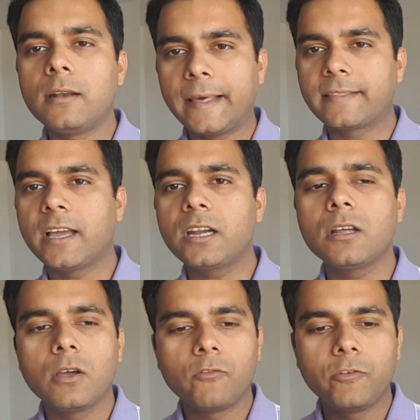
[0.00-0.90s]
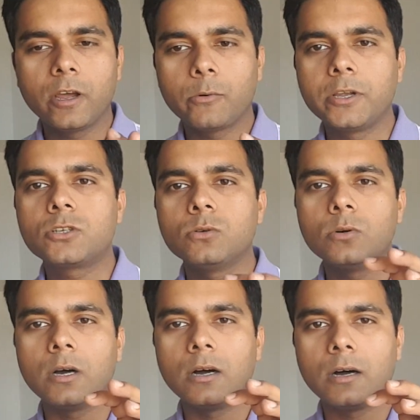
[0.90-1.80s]
Like that, we are going
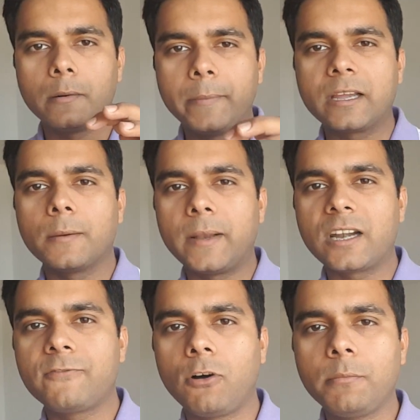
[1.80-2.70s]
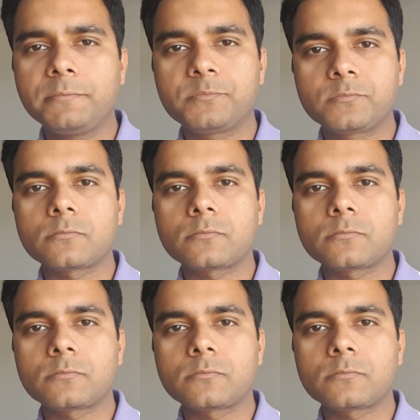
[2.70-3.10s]
to make a platform